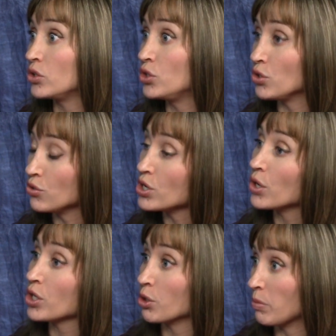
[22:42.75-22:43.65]
do you know
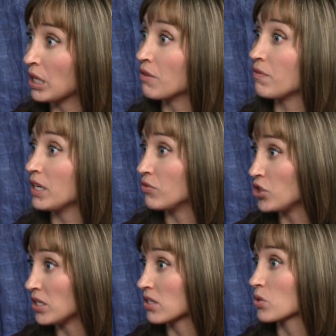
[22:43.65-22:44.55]
that you'll be at the feet of
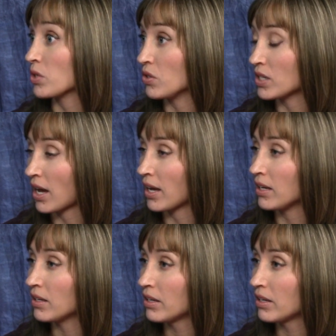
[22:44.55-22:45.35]
Jesus when you die?